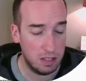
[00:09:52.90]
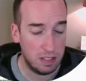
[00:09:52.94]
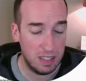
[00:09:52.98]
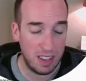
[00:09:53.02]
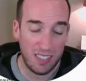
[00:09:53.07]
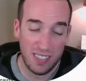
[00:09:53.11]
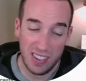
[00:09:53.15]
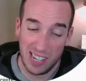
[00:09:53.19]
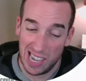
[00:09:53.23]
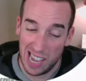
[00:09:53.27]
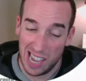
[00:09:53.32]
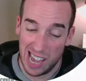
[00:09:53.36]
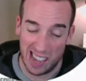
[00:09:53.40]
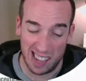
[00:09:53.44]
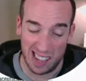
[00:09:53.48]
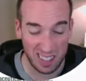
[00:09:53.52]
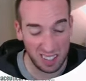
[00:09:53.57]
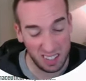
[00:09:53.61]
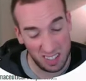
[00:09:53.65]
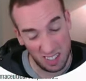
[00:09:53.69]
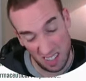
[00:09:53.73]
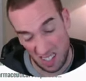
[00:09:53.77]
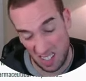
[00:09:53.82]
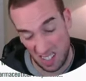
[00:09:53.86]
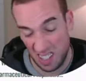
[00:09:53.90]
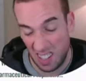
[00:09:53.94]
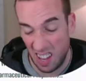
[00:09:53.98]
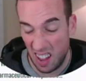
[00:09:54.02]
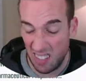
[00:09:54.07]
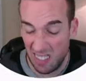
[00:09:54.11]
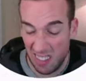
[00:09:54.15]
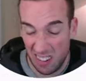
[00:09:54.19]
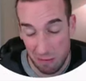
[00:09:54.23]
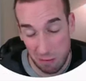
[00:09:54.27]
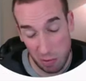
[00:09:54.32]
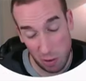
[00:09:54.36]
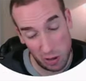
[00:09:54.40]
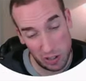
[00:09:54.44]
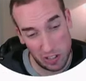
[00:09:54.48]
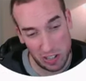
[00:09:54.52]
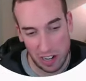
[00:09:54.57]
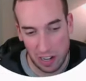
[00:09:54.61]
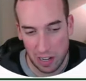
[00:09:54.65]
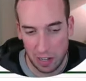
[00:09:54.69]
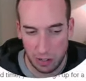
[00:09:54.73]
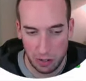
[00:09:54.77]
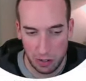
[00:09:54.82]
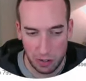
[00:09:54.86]
78,
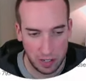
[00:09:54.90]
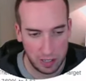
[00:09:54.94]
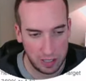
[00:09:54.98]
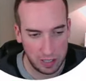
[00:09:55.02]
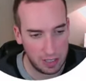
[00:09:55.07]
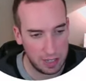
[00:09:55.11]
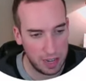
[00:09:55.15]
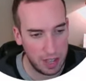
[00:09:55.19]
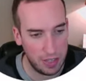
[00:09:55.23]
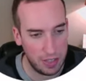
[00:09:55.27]
7% increase,